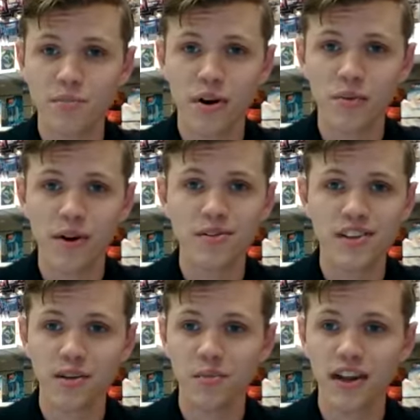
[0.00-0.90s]
promos that
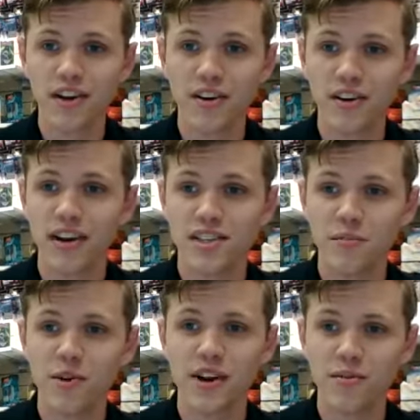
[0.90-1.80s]
a player or
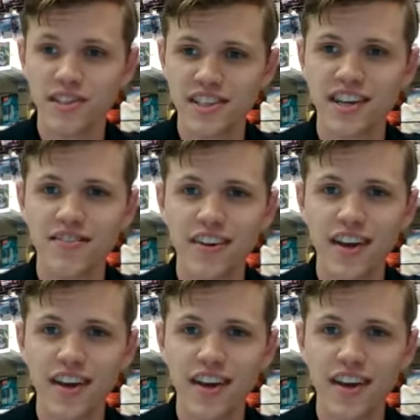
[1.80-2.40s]
customer can receive.